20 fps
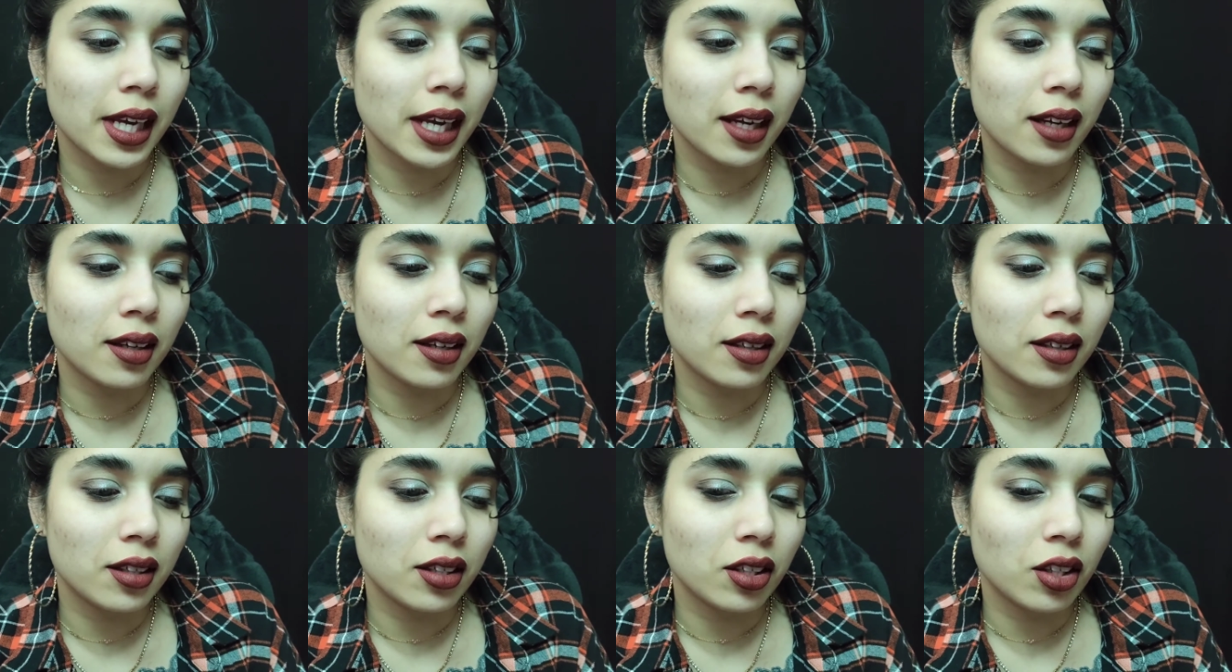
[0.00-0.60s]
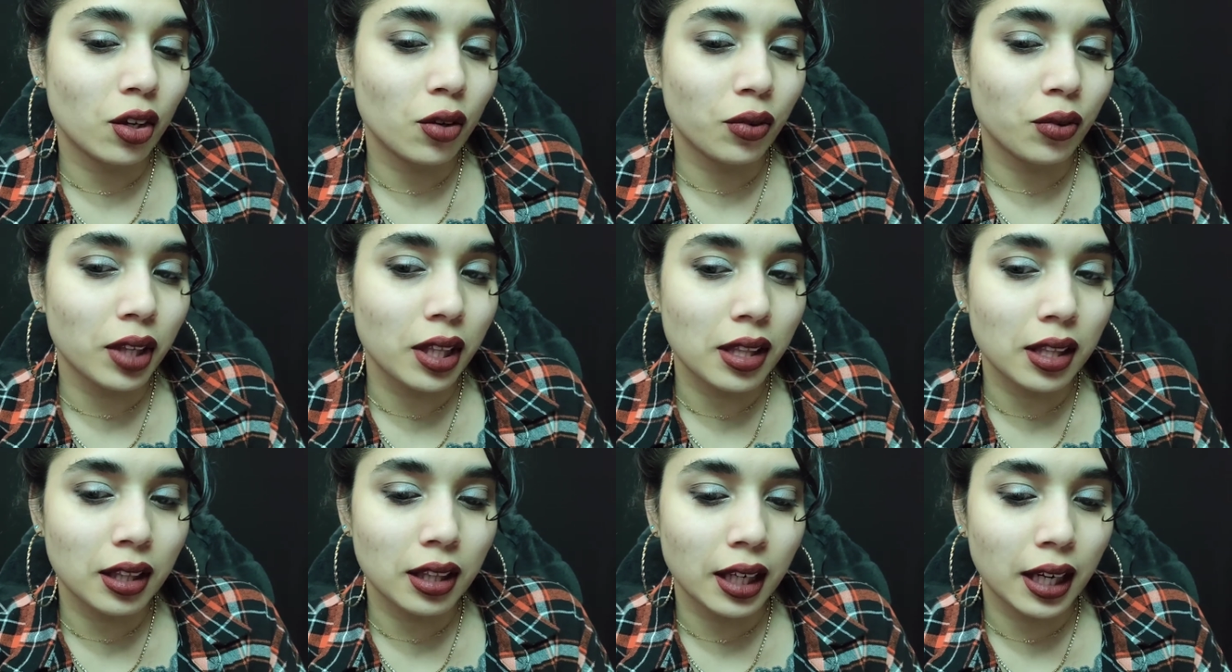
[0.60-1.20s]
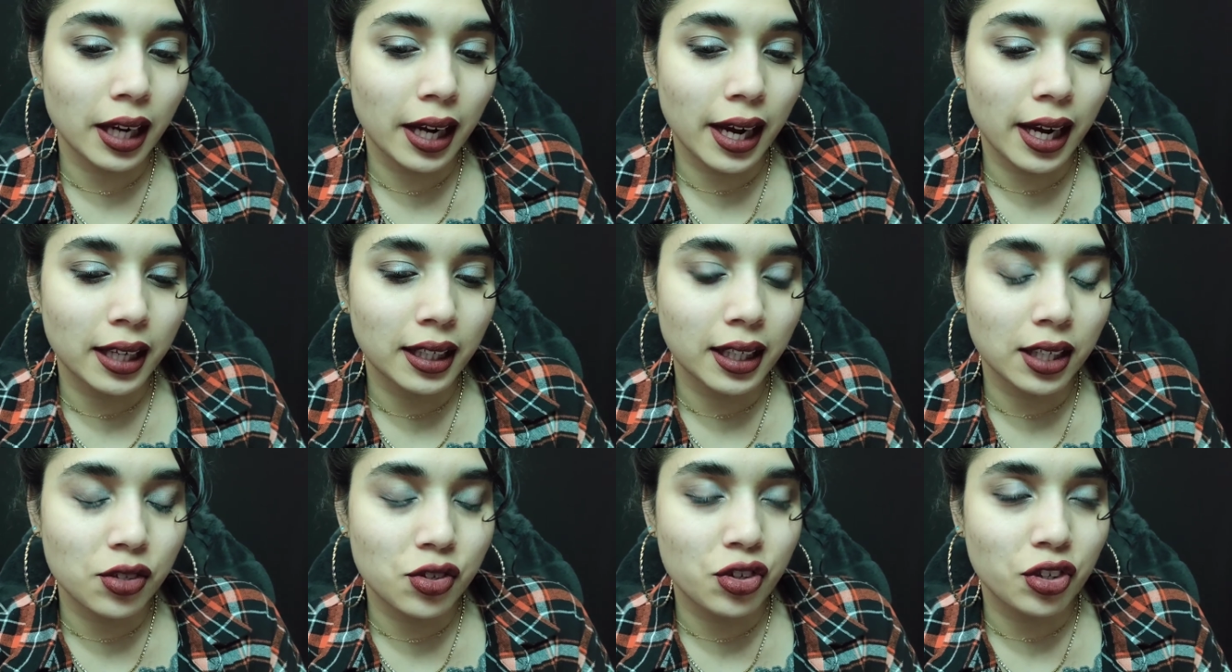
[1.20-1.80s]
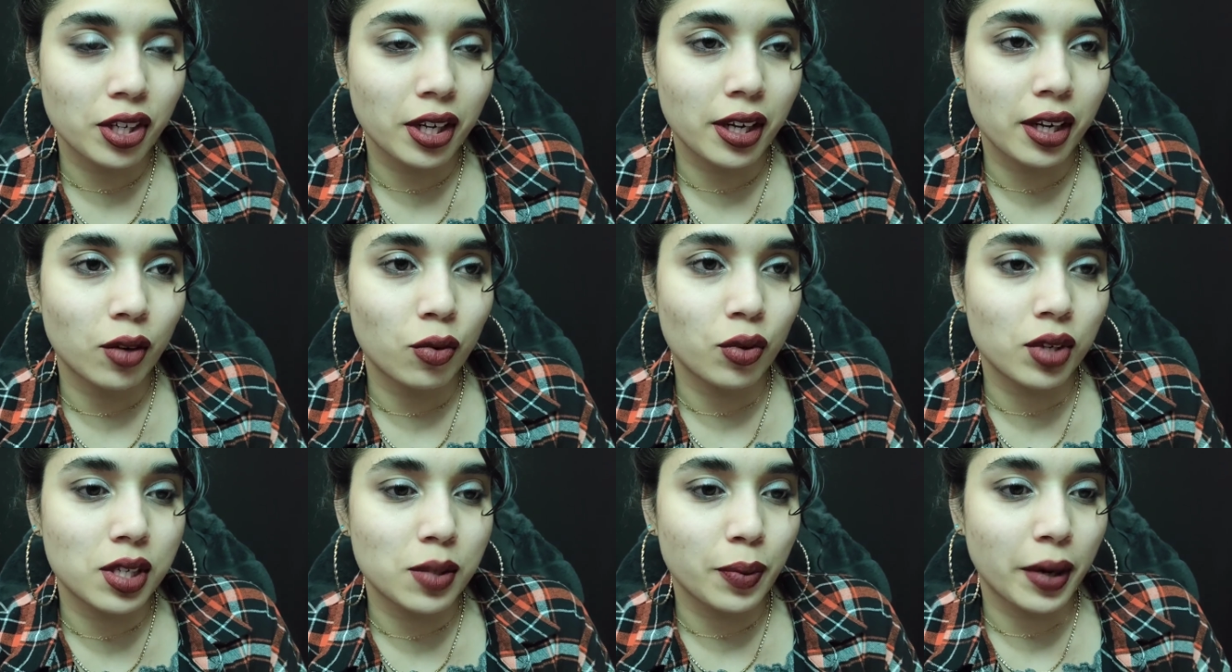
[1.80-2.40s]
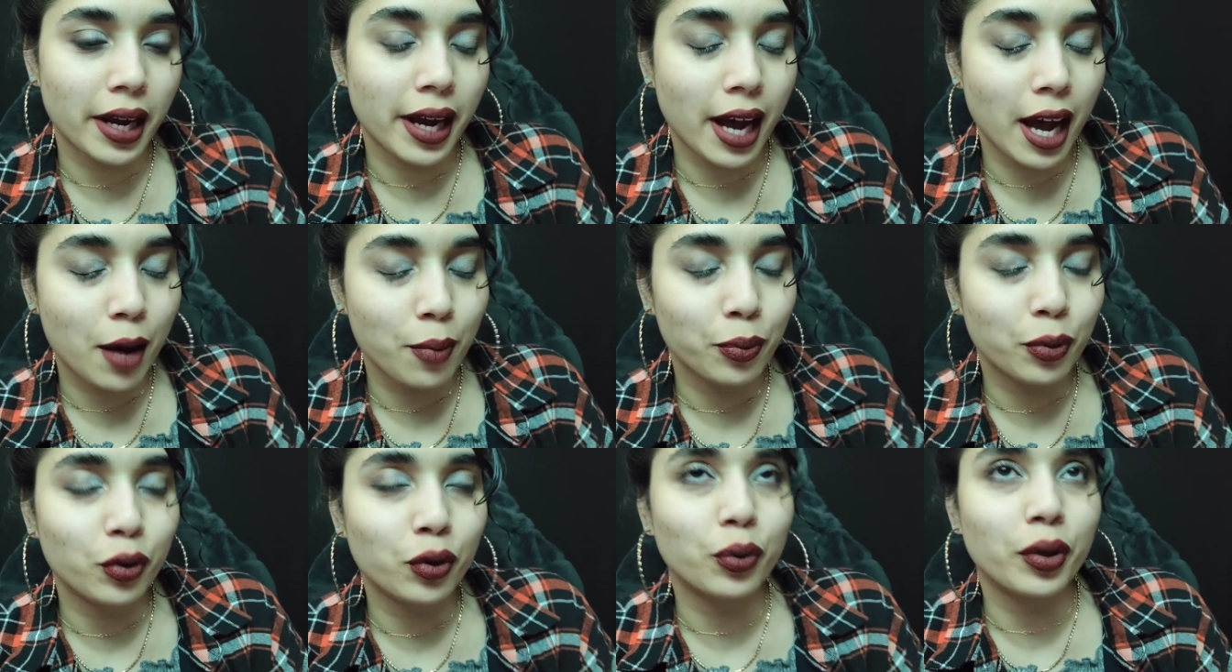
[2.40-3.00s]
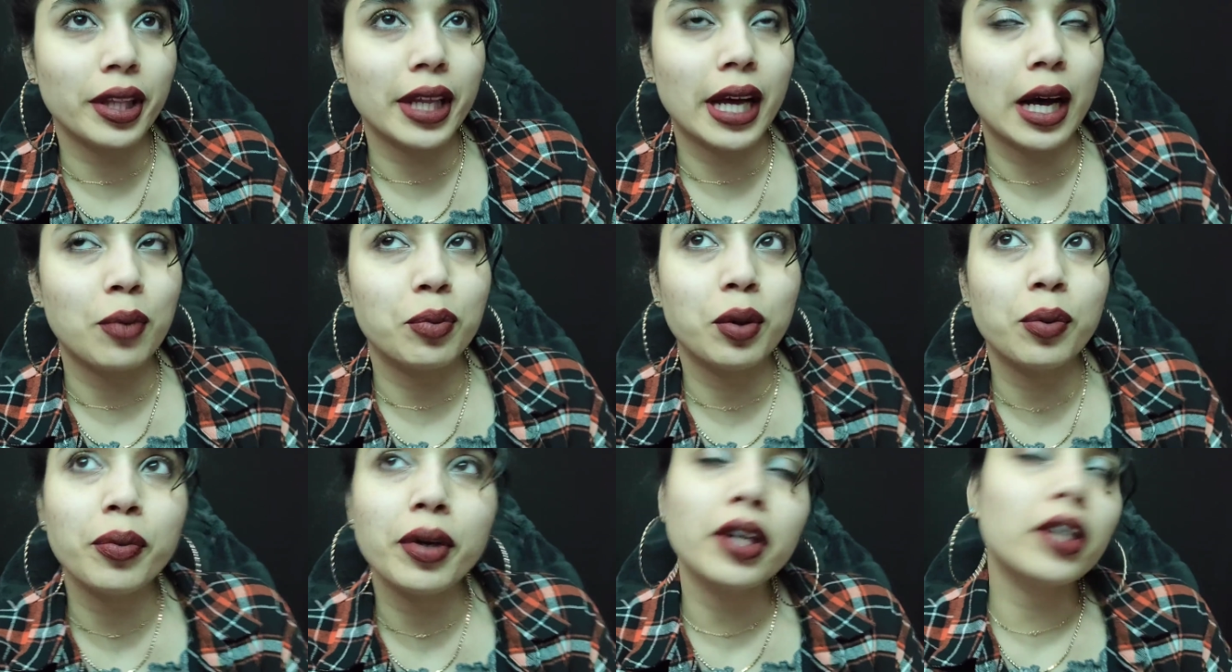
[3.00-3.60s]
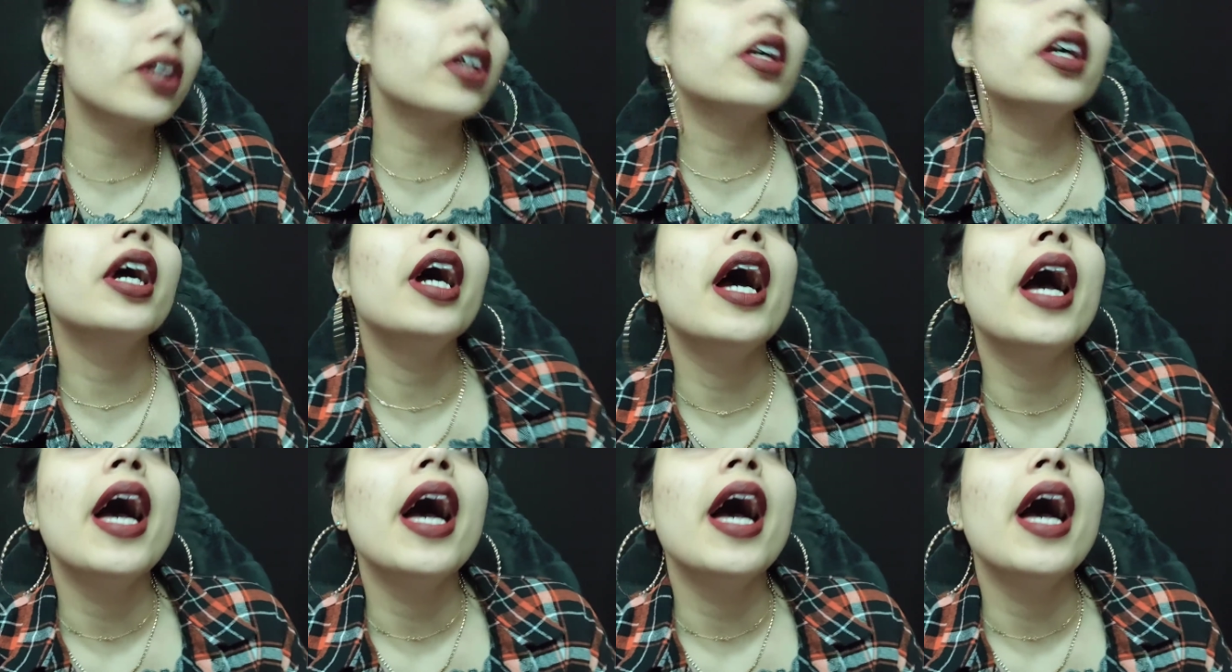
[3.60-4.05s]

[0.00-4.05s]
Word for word: and the only thing that I had yesterday was my apple with almond butter.